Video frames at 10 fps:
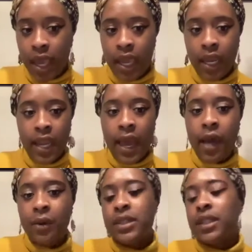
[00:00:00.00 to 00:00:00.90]
and
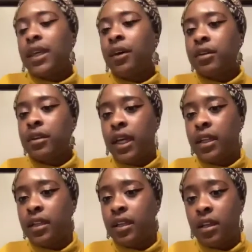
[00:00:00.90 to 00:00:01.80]
how is it
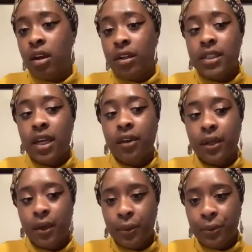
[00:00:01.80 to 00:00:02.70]
calculated in
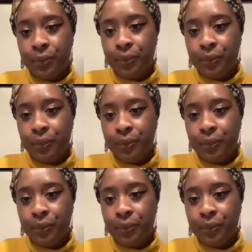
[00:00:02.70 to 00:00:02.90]
Ontario?